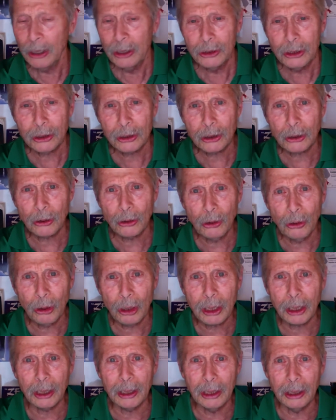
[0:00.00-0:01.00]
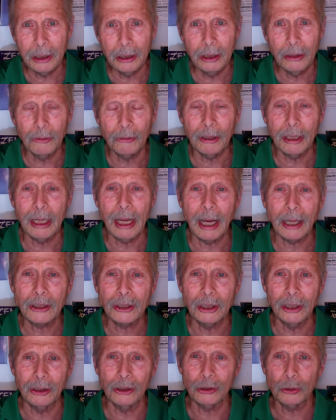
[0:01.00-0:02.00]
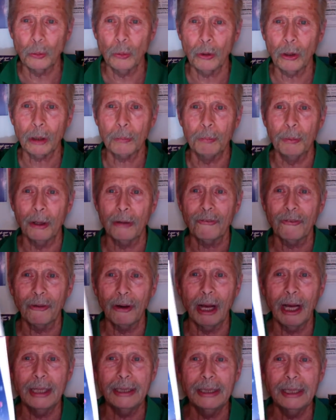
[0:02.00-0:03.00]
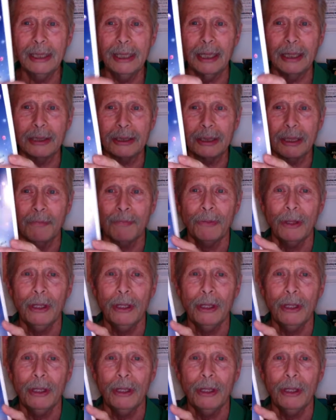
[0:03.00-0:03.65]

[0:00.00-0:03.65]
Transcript: Just look in the Green Actioneers workbook for ideas.